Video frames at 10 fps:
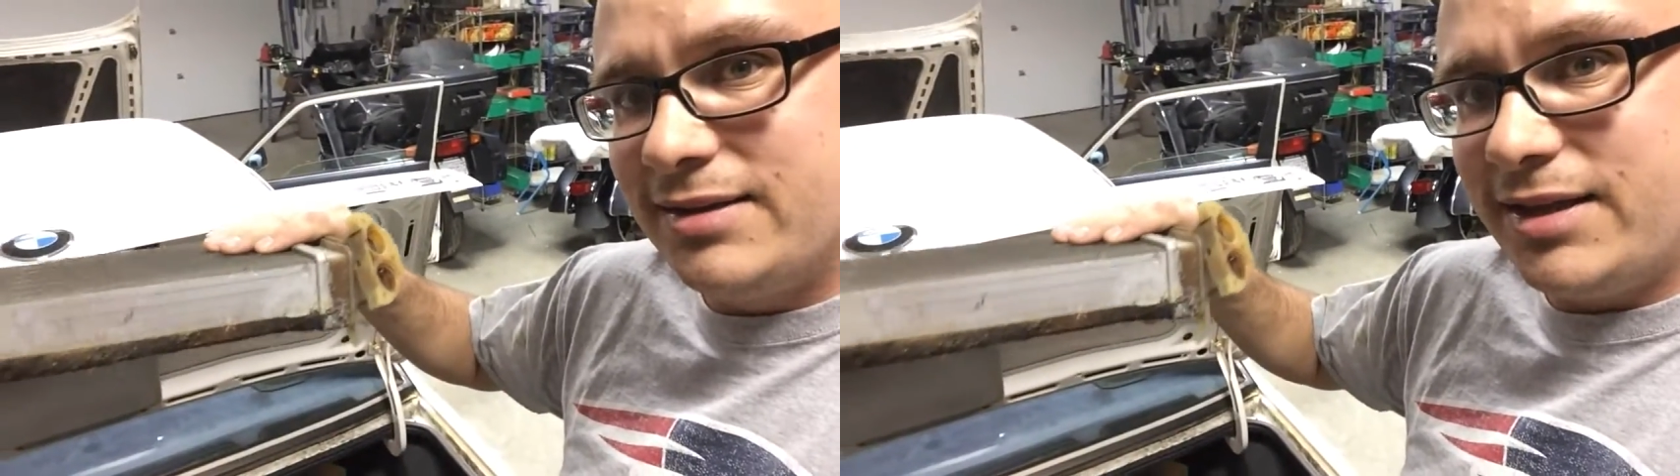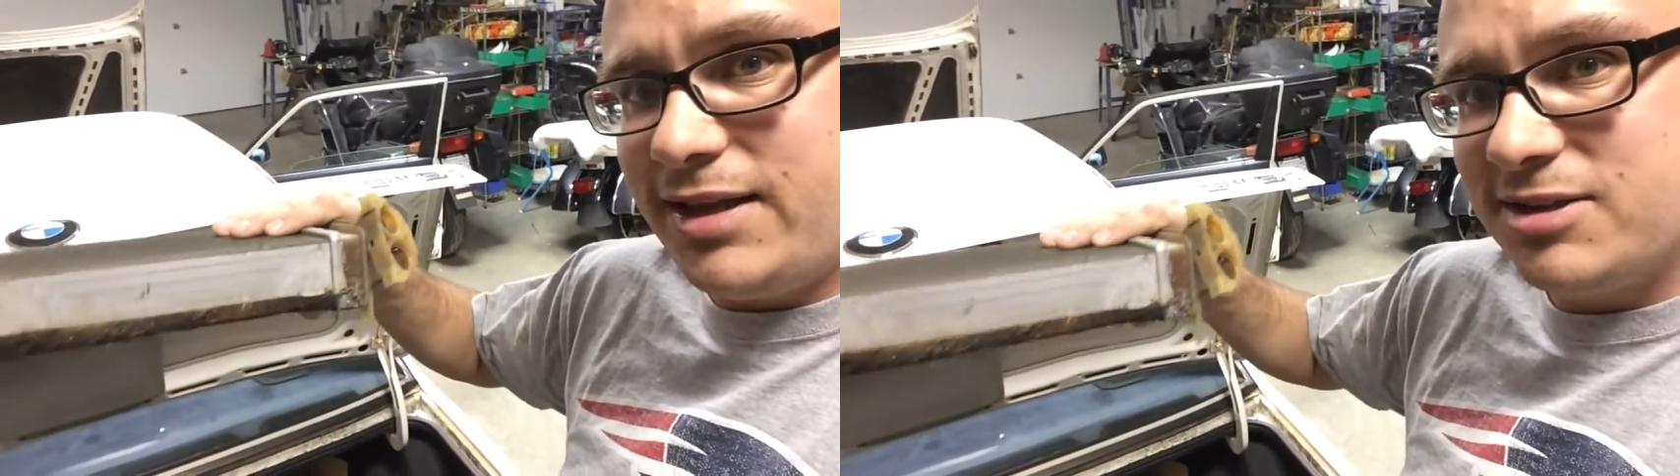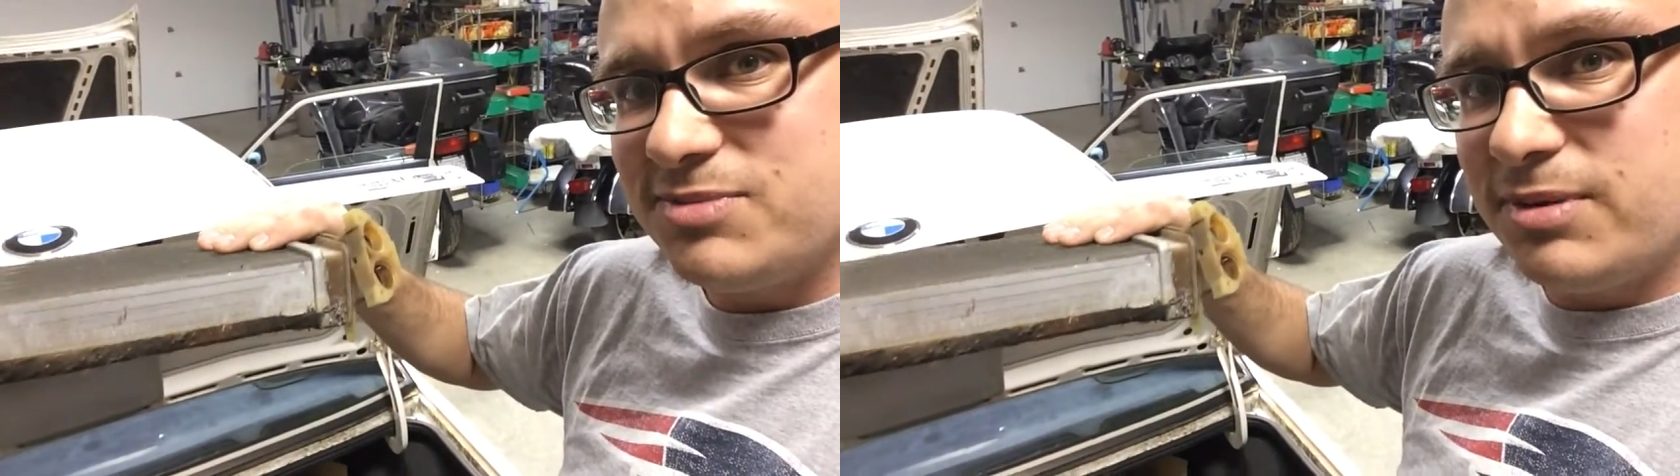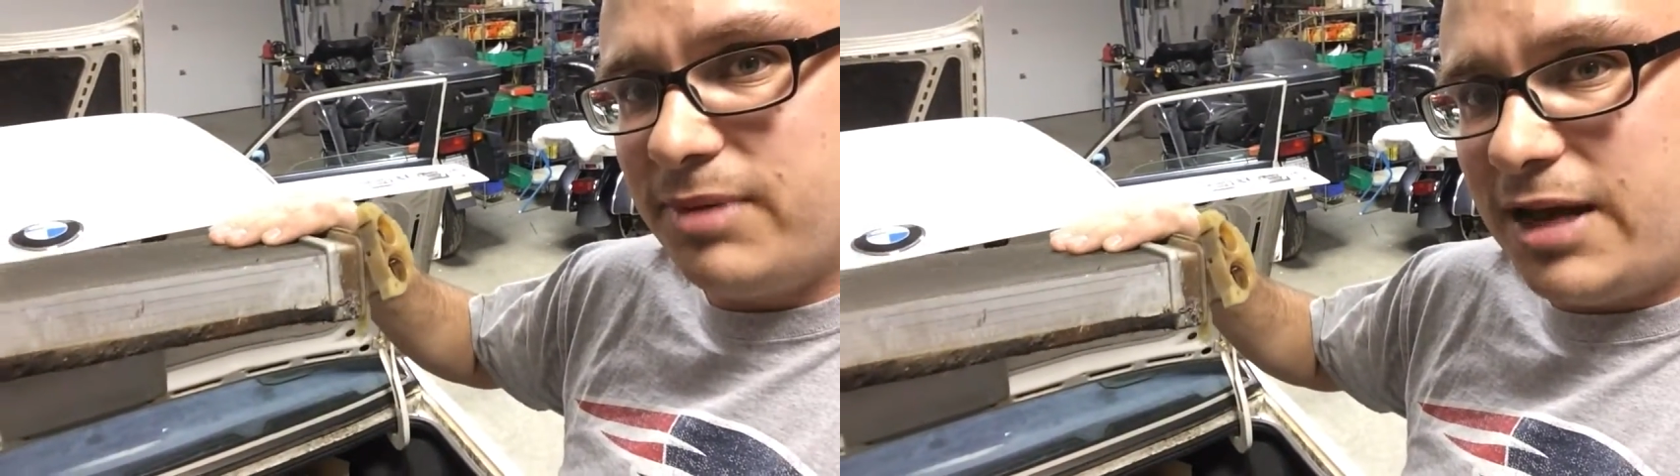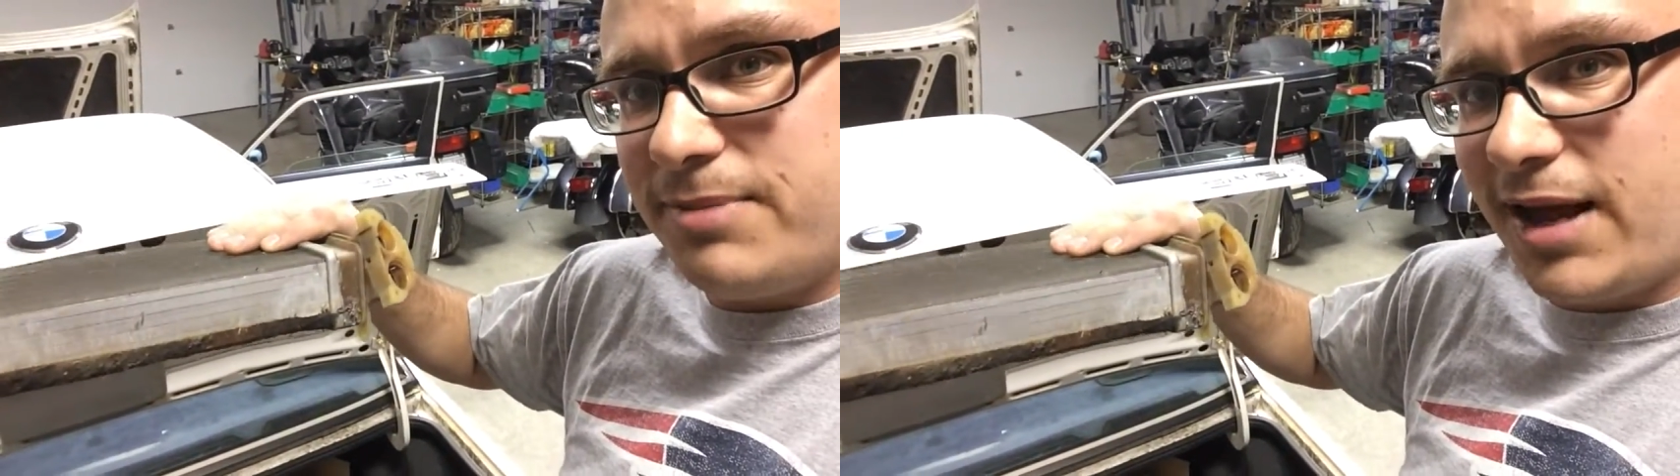The heater's been
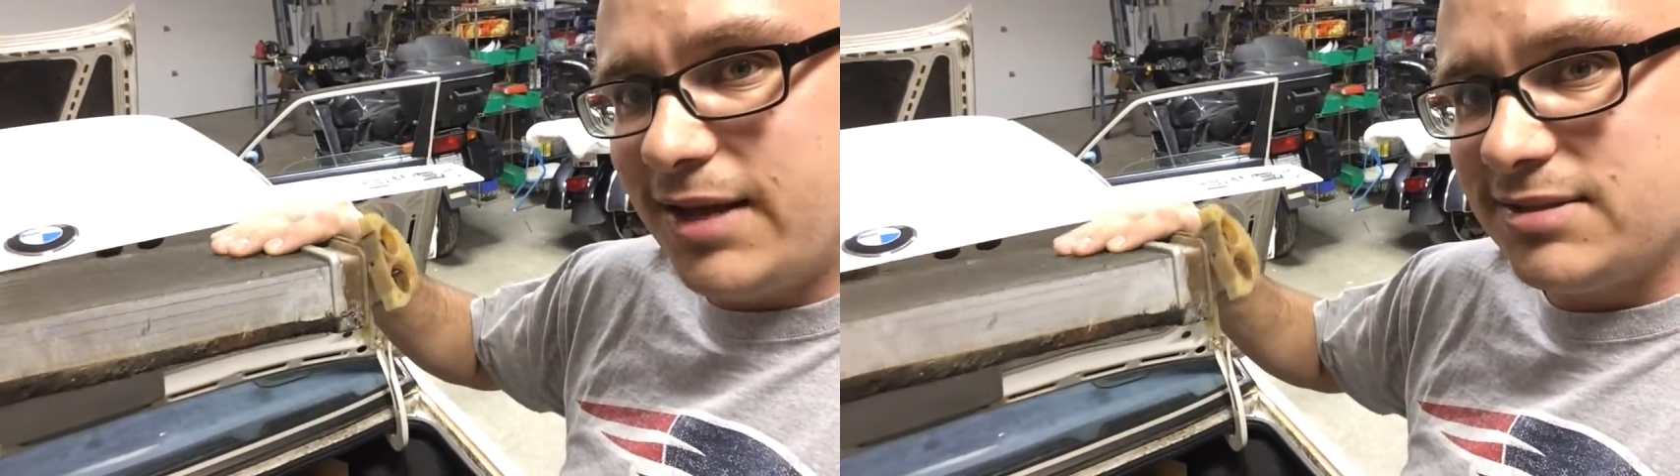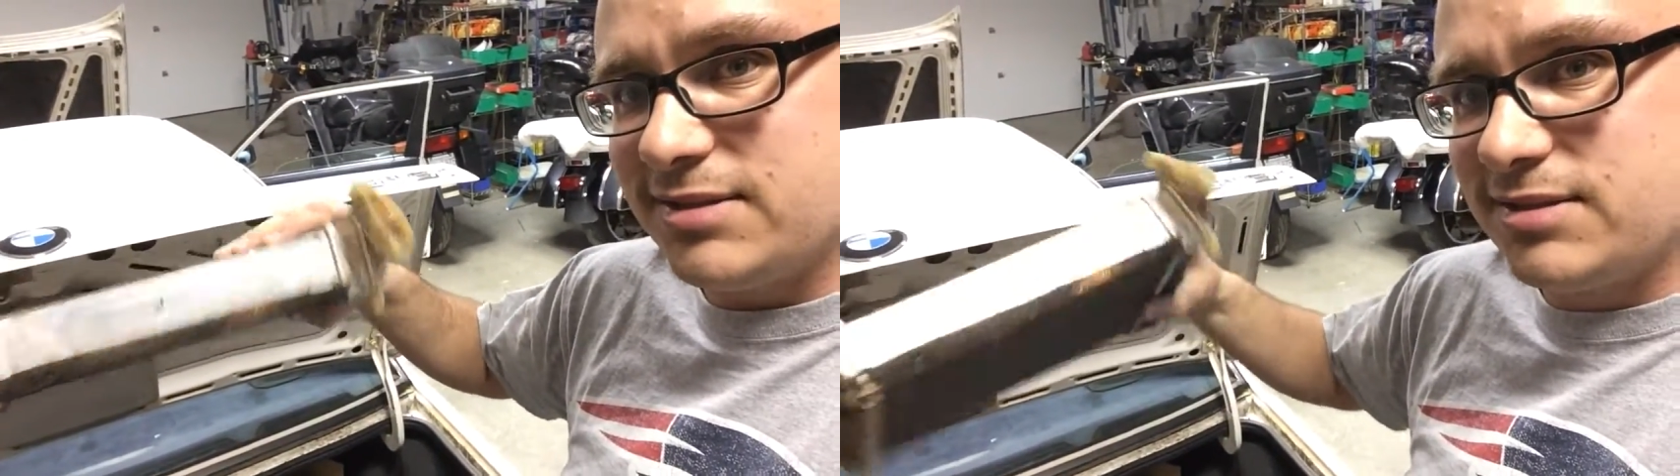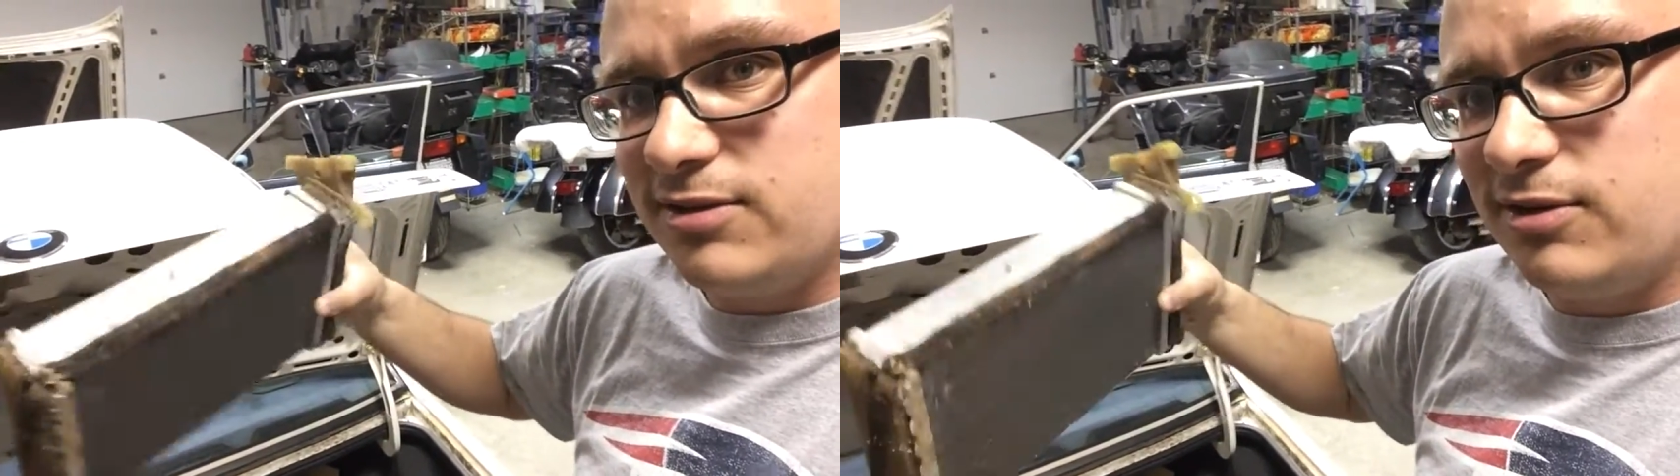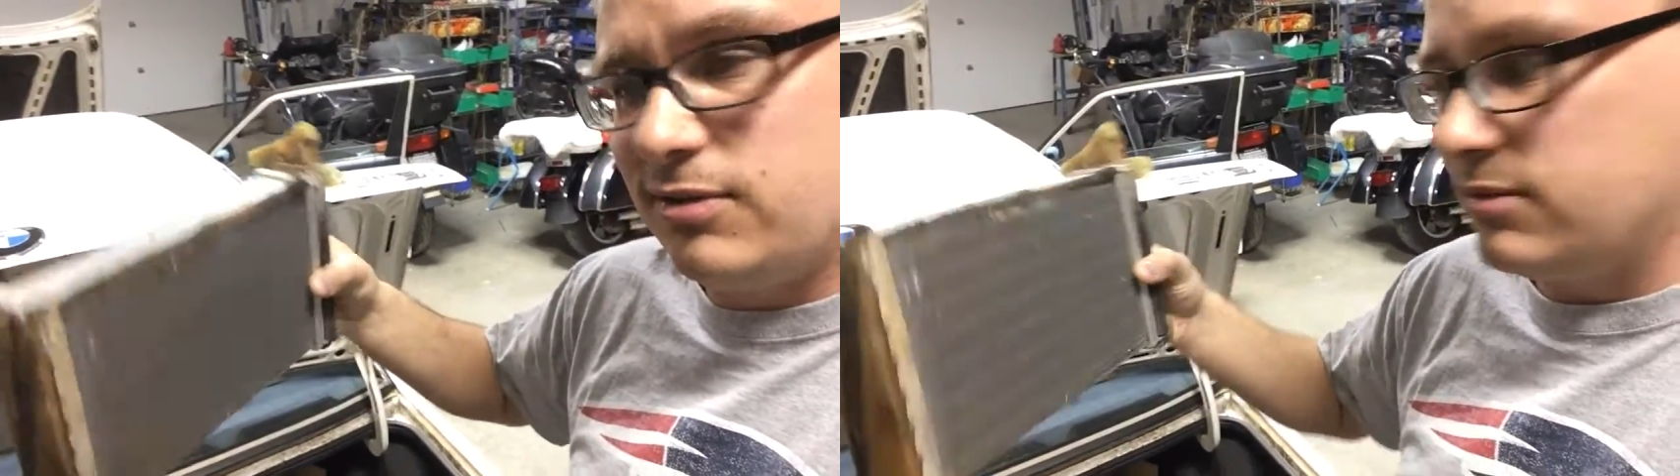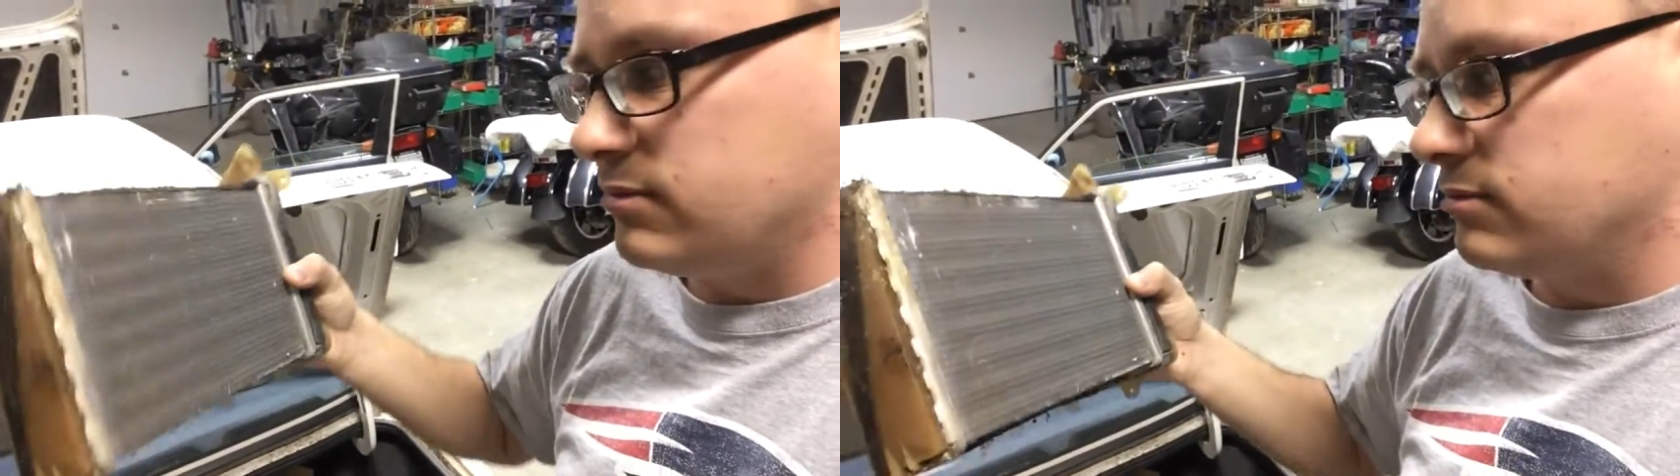bypassed, so